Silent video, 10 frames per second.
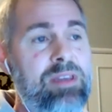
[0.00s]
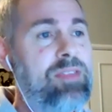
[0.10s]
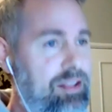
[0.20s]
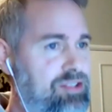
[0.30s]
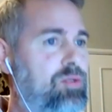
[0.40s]

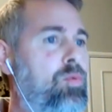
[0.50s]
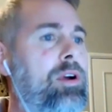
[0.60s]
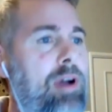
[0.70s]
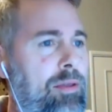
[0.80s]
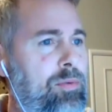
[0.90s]
That's the work
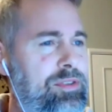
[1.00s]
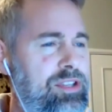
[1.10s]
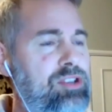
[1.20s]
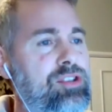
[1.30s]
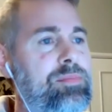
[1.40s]

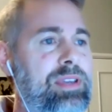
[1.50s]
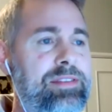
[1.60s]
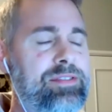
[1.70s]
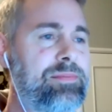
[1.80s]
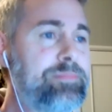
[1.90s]
authorization
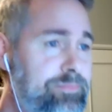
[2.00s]
piece.